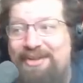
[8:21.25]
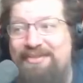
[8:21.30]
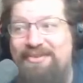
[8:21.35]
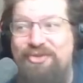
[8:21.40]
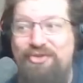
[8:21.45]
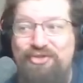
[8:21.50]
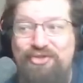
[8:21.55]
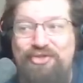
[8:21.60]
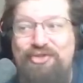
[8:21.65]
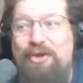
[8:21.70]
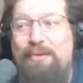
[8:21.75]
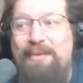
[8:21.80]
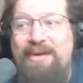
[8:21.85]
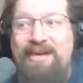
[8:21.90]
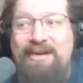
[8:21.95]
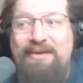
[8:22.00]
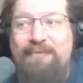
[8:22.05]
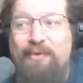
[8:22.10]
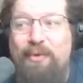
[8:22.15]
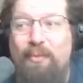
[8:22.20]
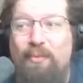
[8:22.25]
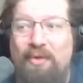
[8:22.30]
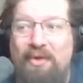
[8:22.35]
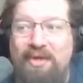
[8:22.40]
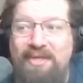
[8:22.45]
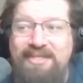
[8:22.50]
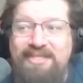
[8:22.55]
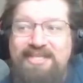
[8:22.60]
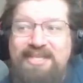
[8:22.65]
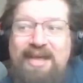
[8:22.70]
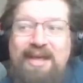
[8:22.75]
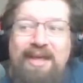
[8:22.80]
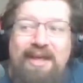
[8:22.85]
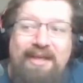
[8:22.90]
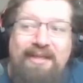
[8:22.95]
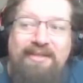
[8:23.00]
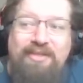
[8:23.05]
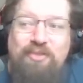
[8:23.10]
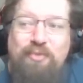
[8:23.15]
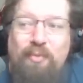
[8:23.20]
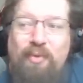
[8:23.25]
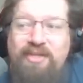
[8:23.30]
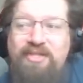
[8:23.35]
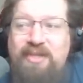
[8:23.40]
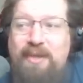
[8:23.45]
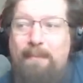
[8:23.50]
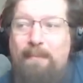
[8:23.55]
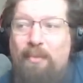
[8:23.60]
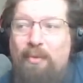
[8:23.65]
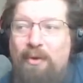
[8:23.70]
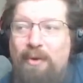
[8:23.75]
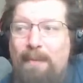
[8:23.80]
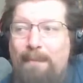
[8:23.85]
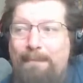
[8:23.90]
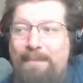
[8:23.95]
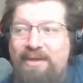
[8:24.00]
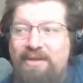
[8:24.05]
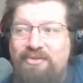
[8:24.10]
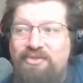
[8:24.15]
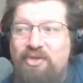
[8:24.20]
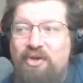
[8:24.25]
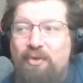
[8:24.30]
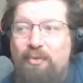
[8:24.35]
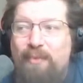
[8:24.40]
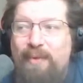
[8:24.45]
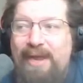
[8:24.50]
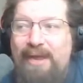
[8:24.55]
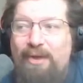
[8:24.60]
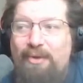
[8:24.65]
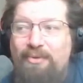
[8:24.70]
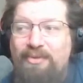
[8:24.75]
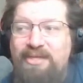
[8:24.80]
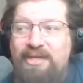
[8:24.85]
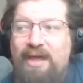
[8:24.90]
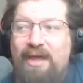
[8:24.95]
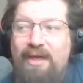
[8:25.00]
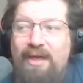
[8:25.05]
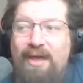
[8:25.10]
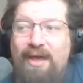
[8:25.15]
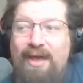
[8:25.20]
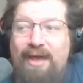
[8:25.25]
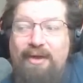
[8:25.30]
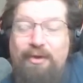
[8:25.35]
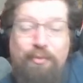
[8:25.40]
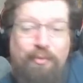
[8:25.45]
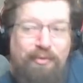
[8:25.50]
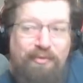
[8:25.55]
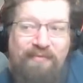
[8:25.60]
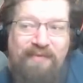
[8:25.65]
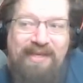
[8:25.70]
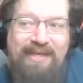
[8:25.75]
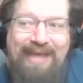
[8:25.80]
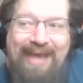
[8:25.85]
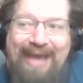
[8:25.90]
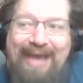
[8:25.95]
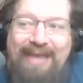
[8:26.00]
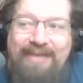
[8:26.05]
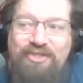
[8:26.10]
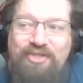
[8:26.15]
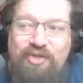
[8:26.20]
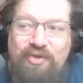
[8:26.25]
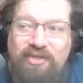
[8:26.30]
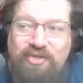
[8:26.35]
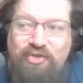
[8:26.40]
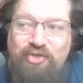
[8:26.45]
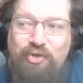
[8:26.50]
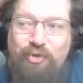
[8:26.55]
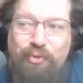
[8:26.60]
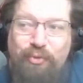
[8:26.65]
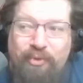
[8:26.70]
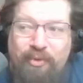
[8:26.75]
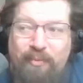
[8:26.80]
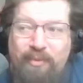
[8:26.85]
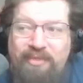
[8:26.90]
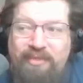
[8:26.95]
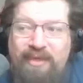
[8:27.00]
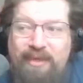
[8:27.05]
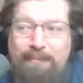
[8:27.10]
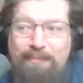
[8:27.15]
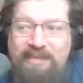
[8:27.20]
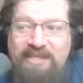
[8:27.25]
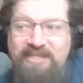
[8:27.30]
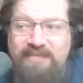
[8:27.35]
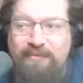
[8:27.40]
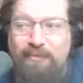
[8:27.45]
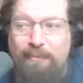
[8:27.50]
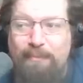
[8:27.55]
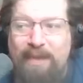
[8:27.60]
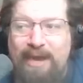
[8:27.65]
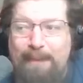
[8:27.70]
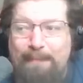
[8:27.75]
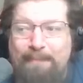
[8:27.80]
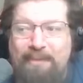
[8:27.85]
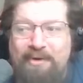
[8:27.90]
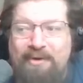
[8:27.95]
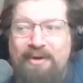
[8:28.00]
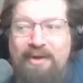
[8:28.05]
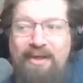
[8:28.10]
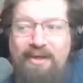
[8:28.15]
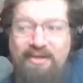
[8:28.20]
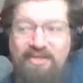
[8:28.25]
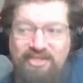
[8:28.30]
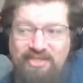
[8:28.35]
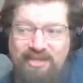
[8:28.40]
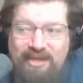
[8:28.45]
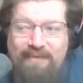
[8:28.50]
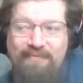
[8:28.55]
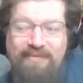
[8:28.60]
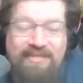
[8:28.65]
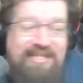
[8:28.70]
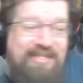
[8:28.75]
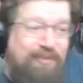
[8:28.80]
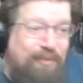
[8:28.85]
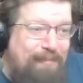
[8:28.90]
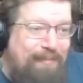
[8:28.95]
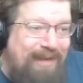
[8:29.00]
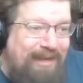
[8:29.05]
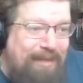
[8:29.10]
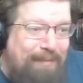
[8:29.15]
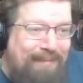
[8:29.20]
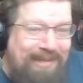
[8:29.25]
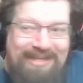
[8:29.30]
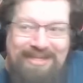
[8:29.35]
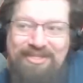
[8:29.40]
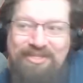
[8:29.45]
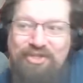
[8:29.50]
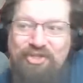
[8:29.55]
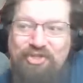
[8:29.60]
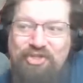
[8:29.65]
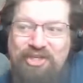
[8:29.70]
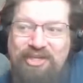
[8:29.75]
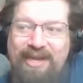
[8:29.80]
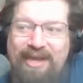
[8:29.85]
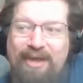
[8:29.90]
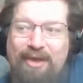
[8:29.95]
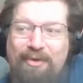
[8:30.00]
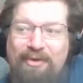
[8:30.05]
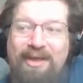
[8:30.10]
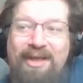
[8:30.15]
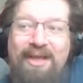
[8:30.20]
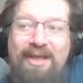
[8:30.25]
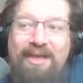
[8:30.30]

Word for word: There's so many different ones. This one's more built around uh, groovy cats. You could tutor it with like peaceful piper. Still have the zero mana minions to sheet out.